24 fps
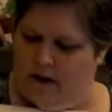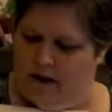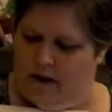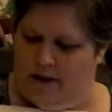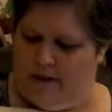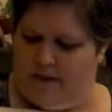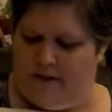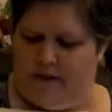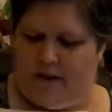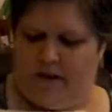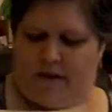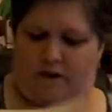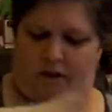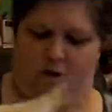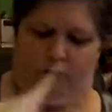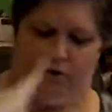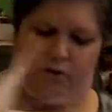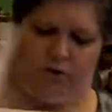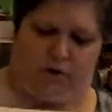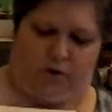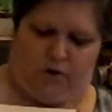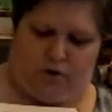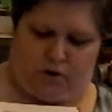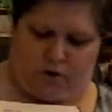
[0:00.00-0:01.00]
and then it
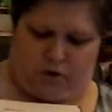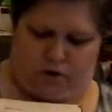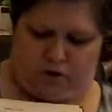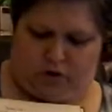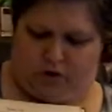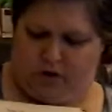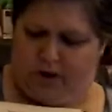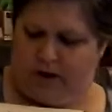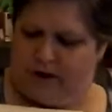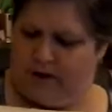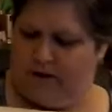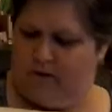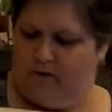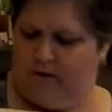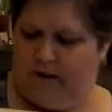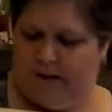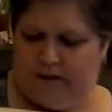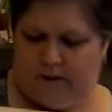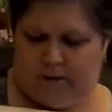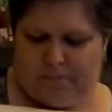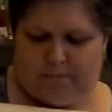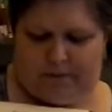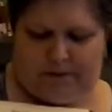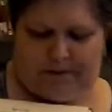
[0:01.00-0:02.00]
goes into cooking and
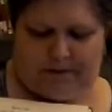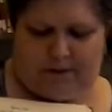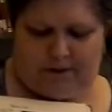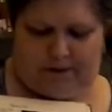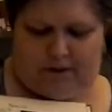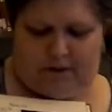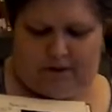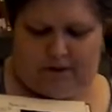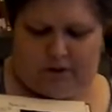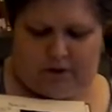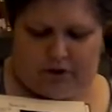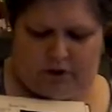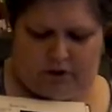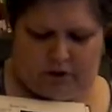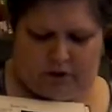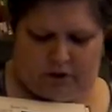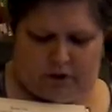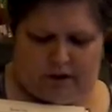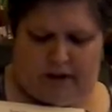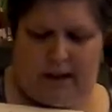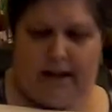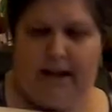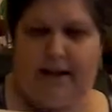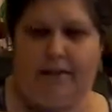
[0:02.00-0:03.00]
recipes. And these are good
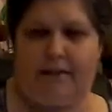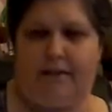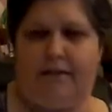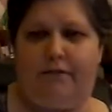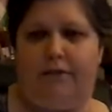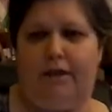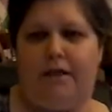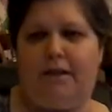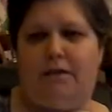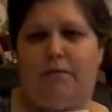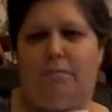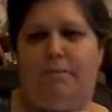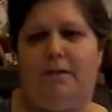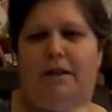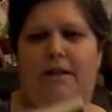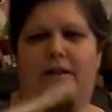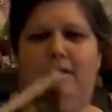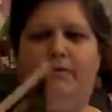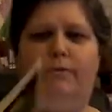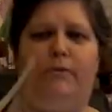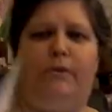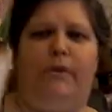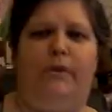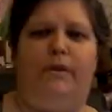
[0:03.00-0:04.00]
classic
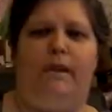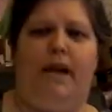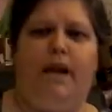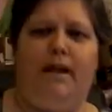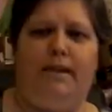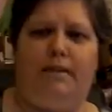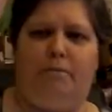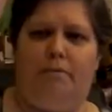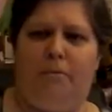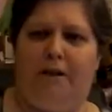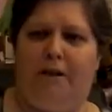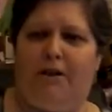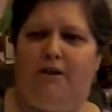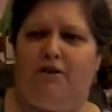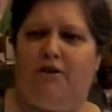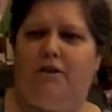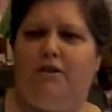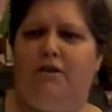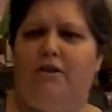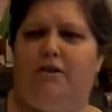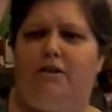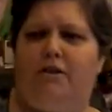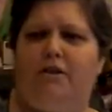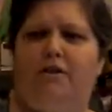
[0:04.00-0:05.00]
recipes with nice
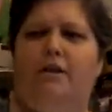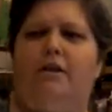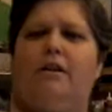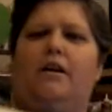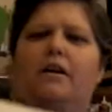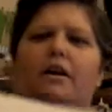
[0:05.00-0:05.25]
pictures.